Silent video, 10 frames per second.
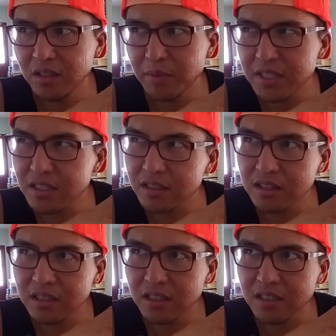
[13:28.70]

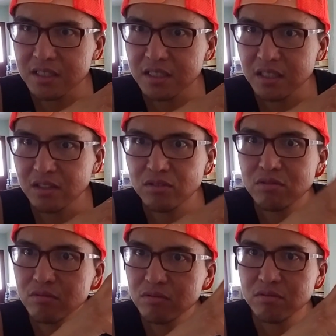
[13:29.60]
basically, I'd say
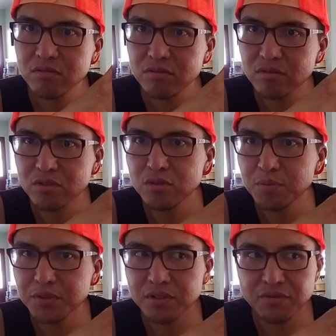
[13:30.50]
2
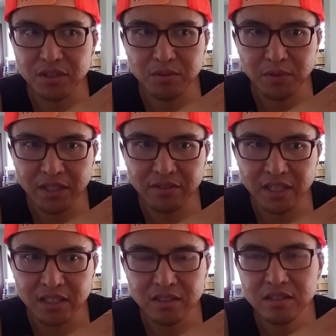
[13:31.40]
scoops of white
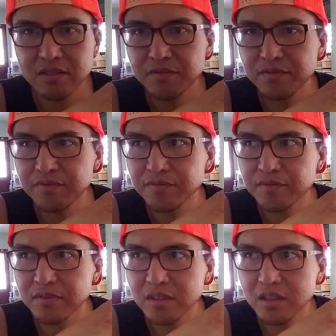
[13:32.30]
rice,
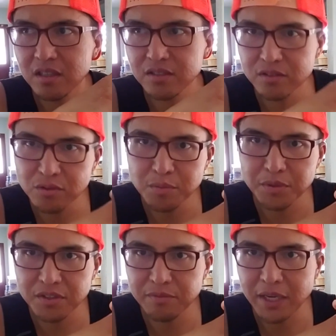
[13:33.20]
a scoop
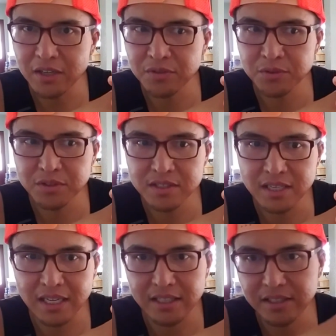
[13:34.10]
of macaroni
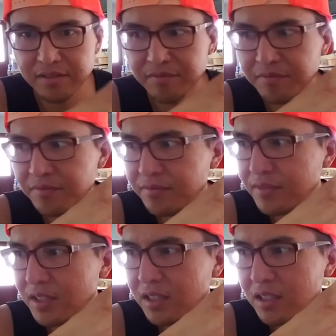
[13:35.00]
salad,
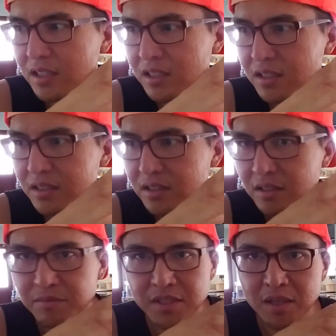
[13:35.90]

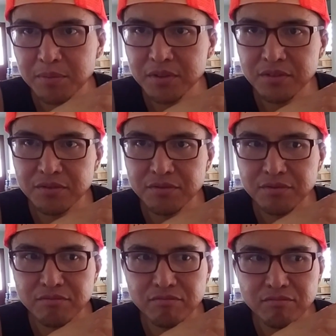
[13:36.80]
some type of
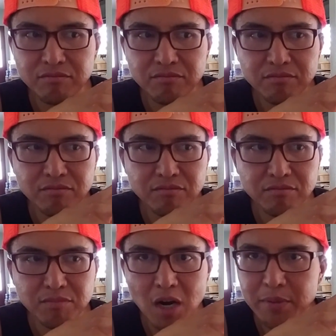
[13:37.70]

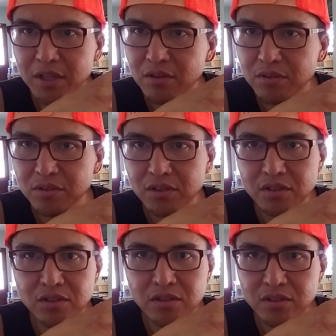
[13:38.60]
barbecued or
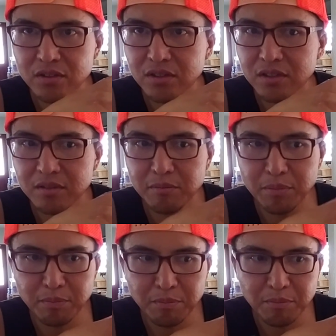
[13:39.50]
cooked
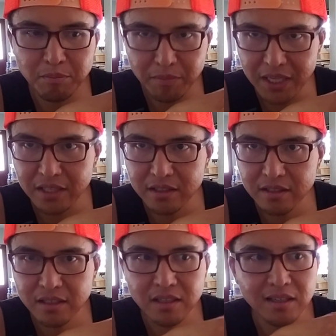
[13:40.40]

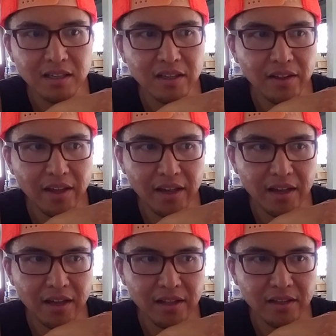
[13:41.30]
meat,
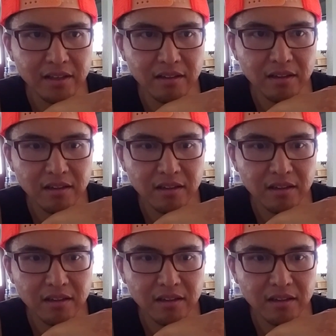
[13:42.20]
and